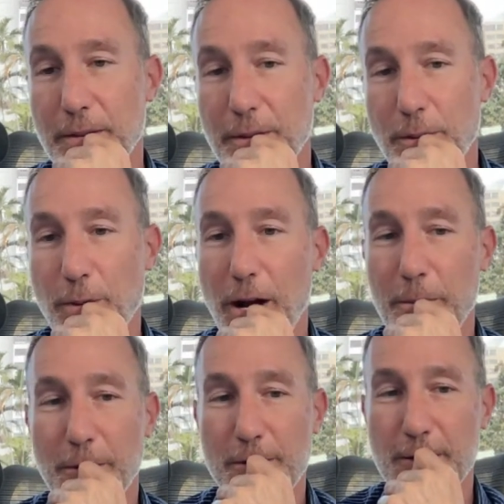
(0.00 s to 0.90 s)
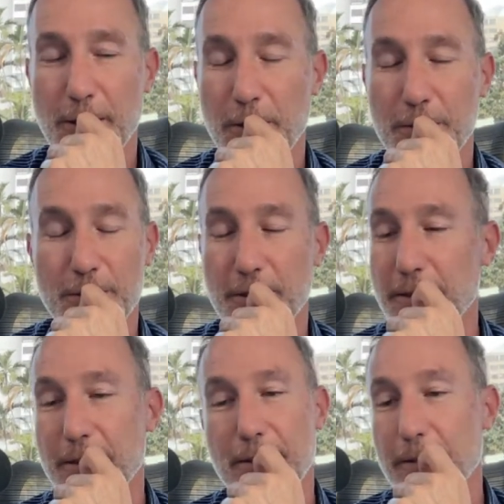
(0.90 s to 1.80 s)
Rob does loans.
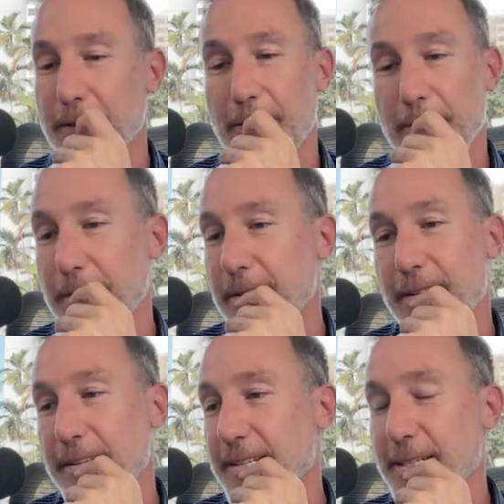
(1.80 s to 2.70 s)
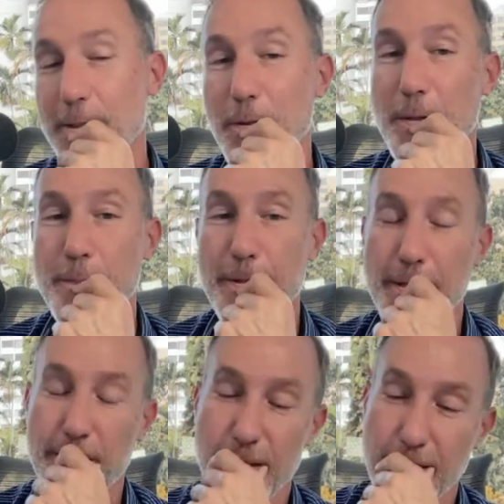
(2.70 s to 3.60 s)
You don't want to
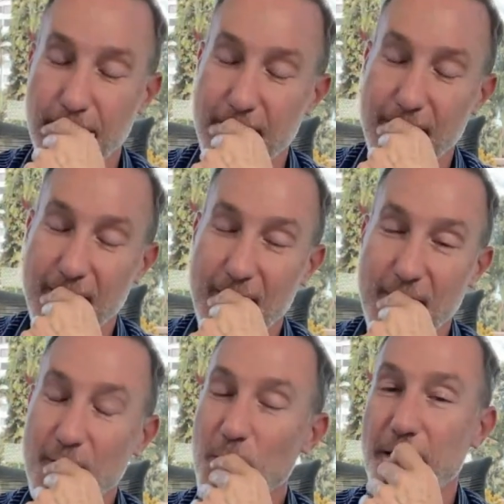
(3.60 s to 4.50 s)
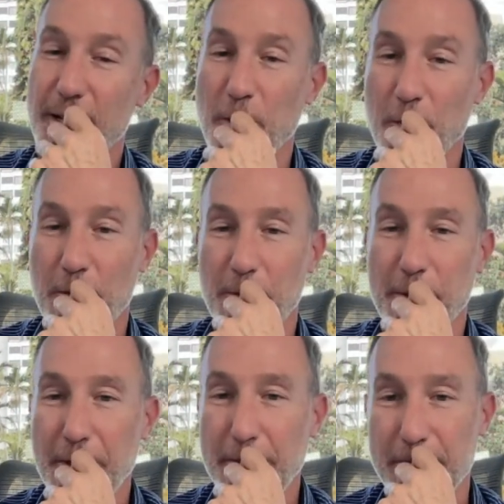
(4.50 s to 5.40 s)
be, you don't want a loan from
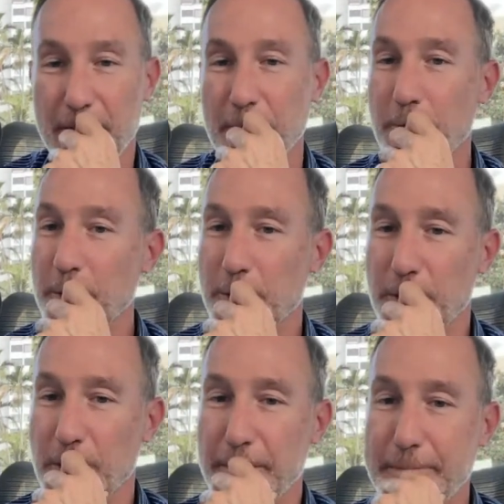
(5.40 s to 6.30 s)
me. I'm a real jerk.